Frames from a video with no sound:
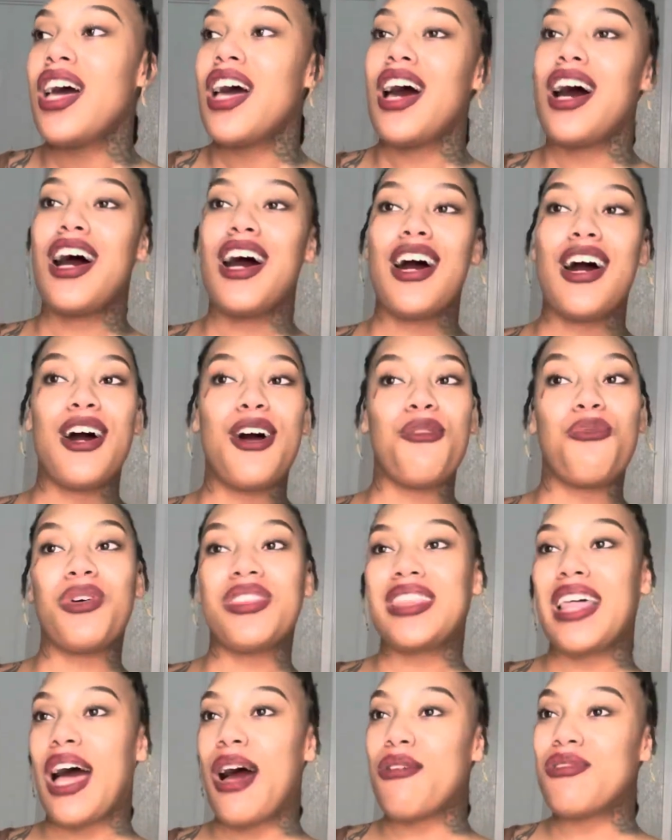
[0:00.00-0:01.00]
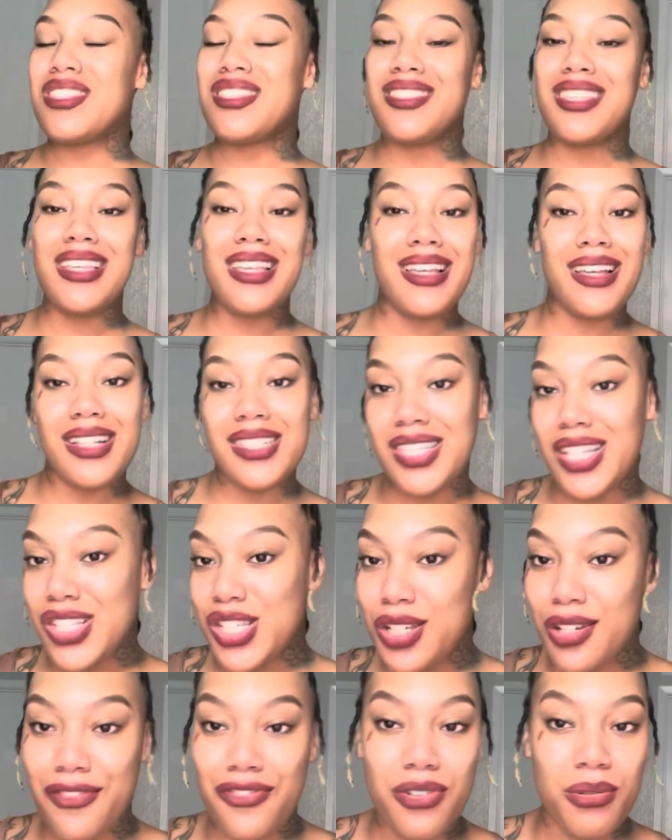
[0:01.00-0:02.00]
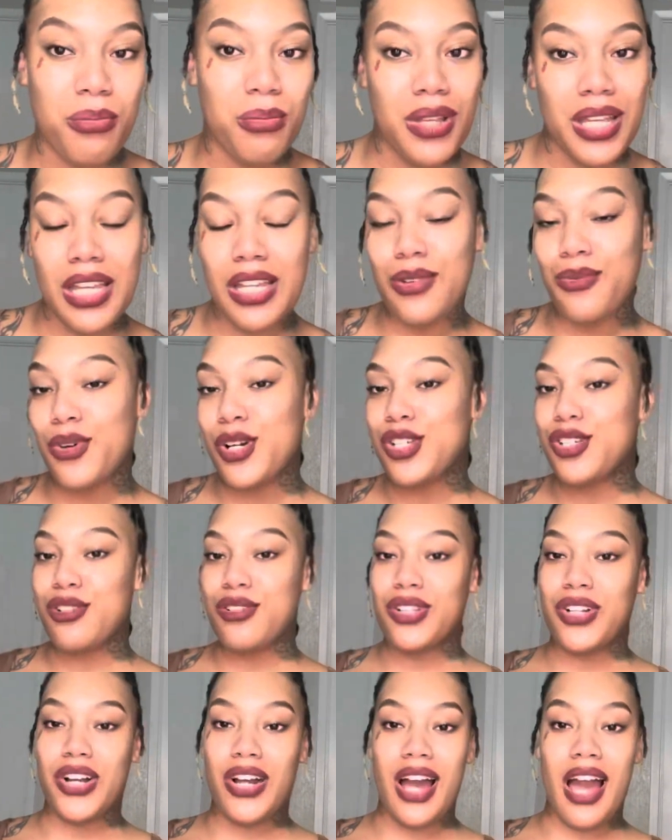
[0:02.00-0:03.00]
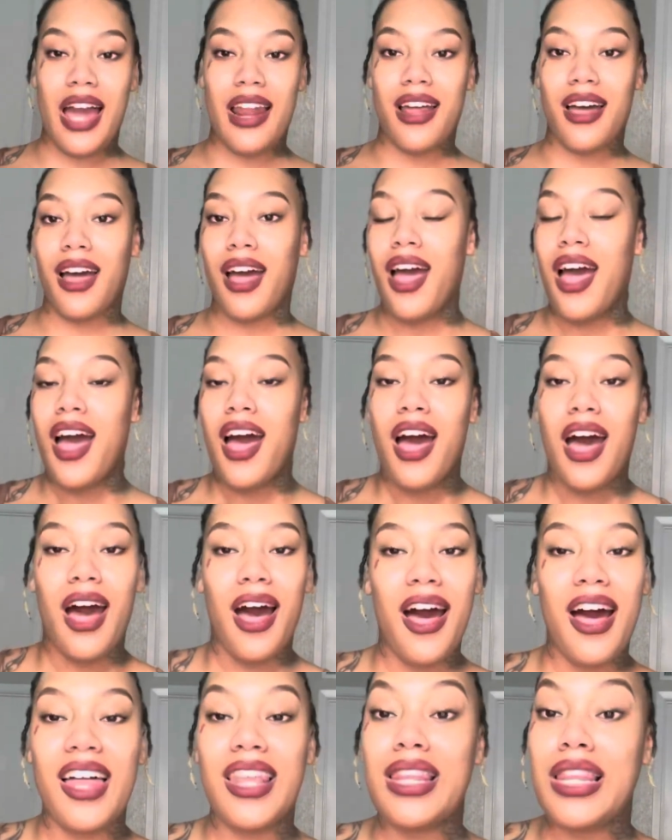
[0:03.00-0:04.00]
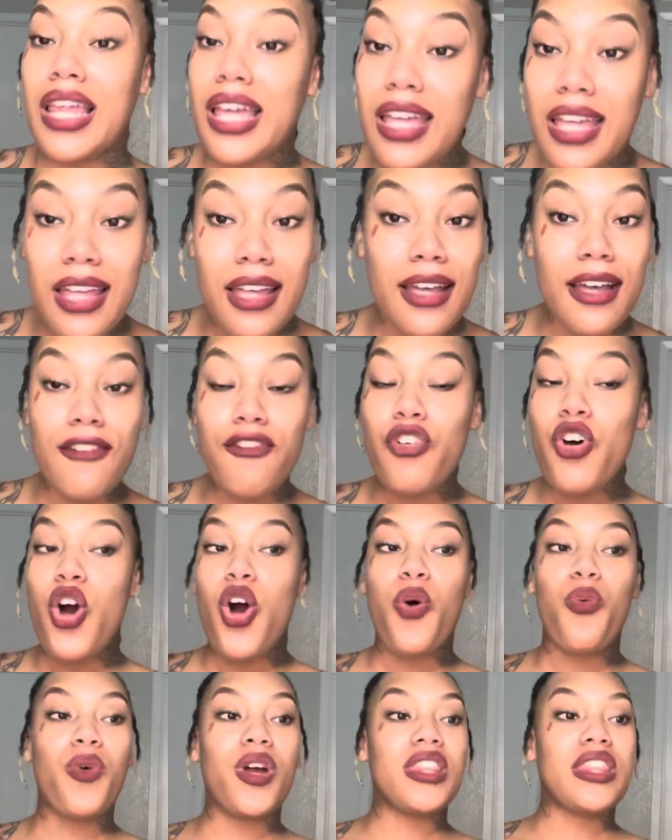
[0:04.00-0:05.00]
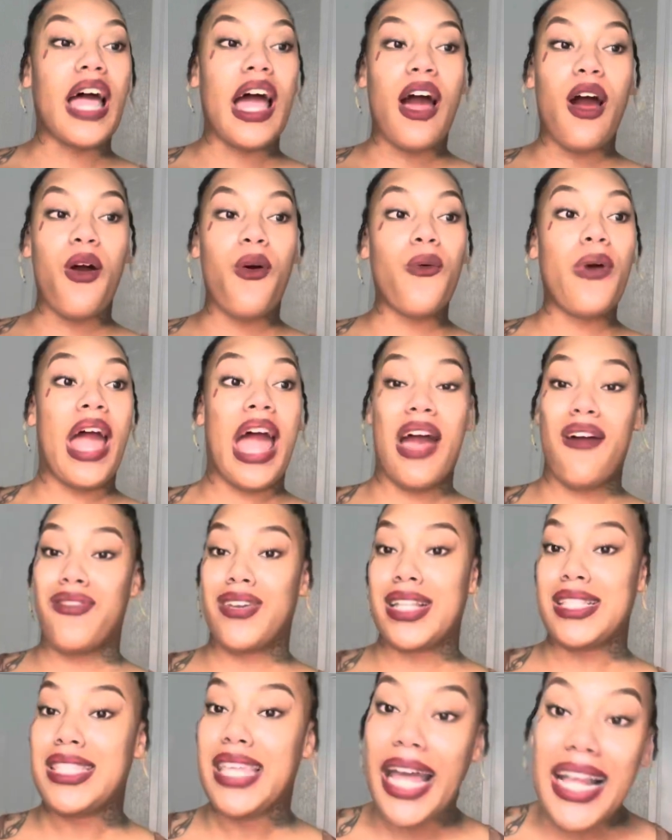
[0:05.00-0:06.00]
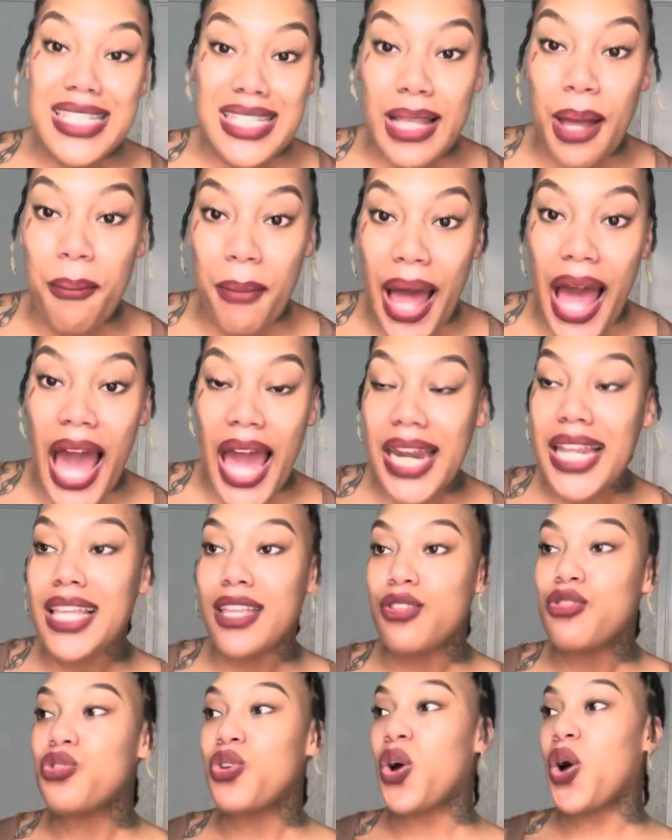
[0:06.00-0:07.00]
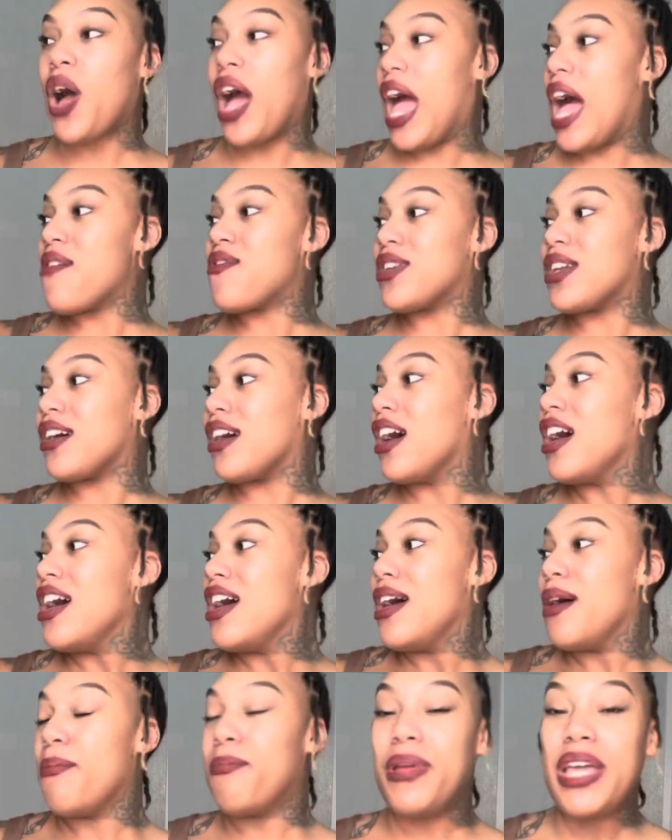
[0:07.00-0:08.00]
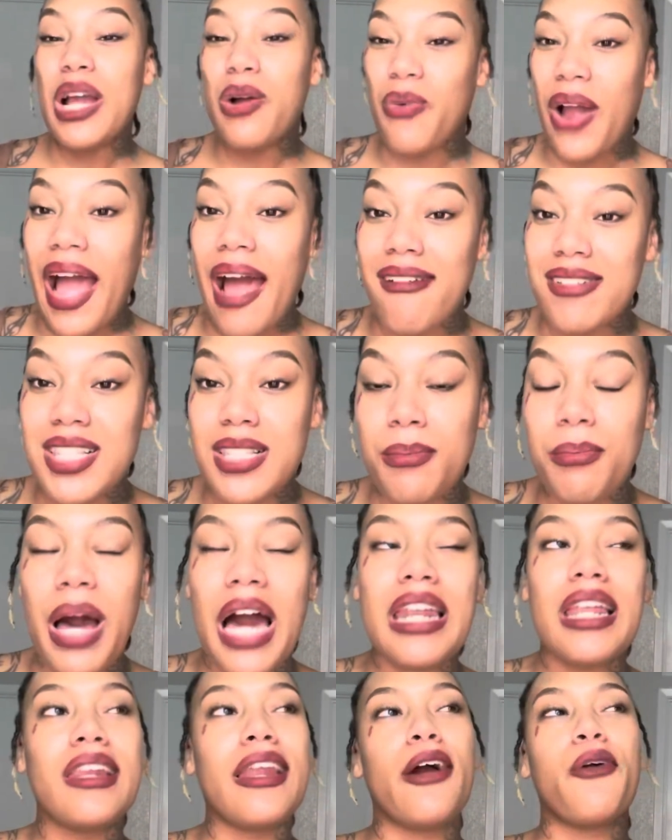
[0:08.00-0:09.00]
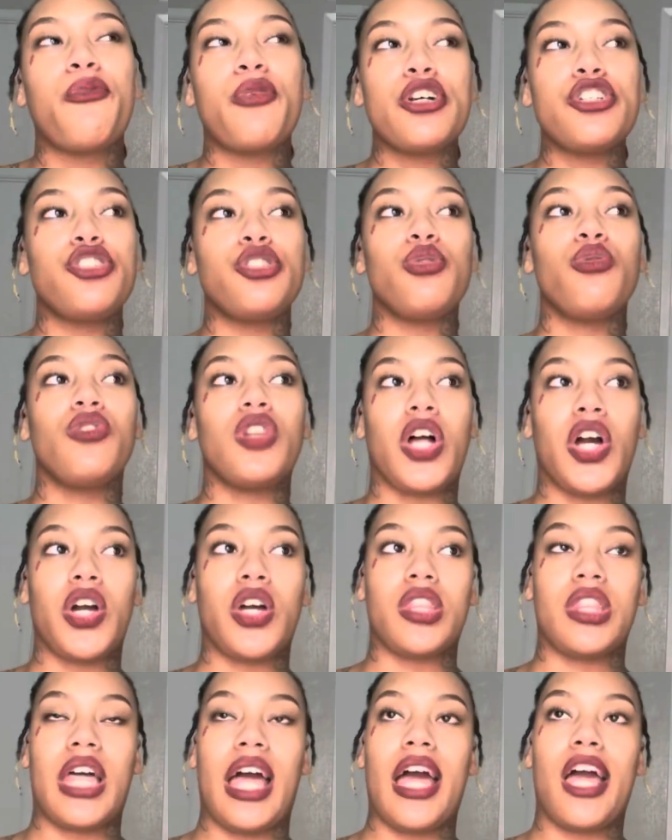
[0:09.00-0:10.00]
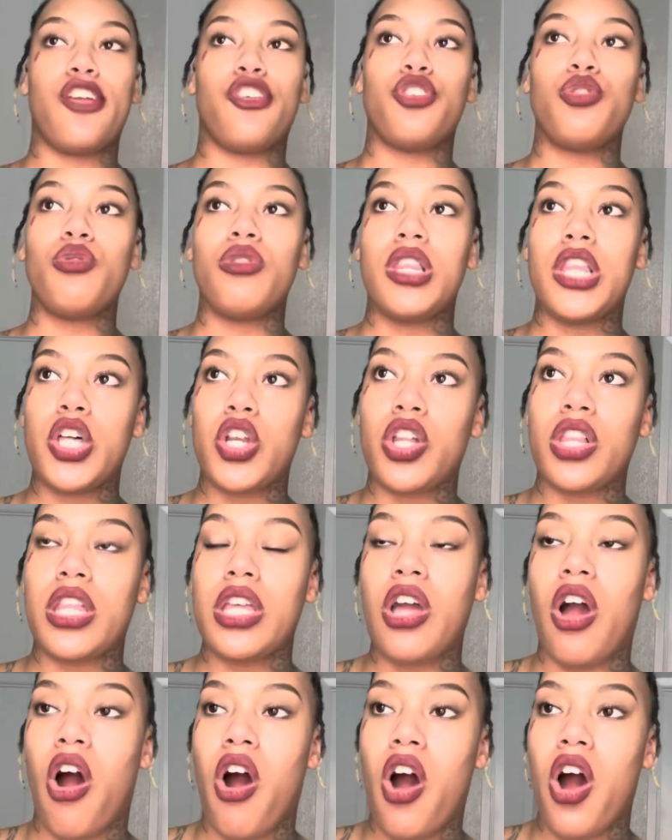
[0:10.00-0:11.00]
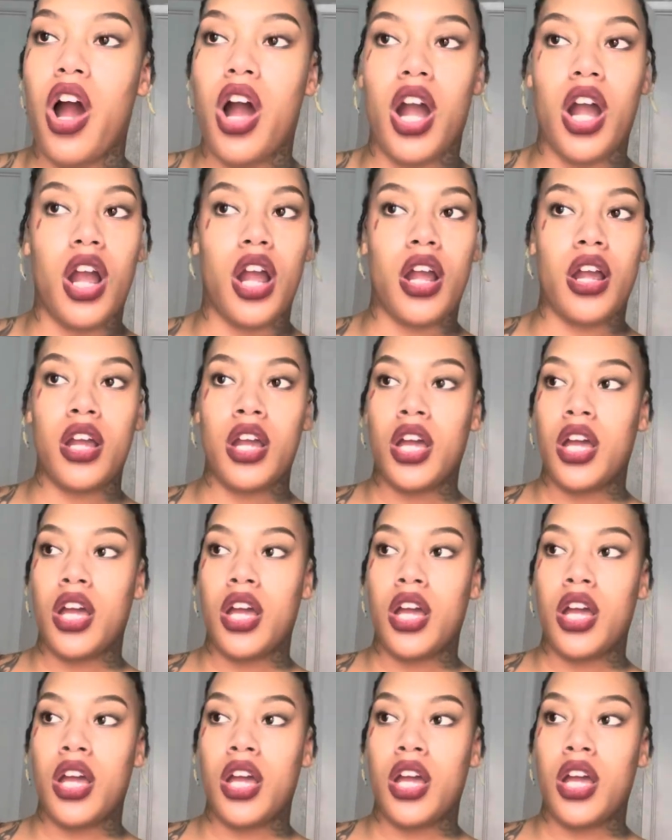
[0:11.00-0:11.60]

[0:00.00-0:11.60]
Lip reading: without seeking attention from men, once you learn how to live without having to text somebody, you know, having to be around somebody, like once you learn that, you literally are,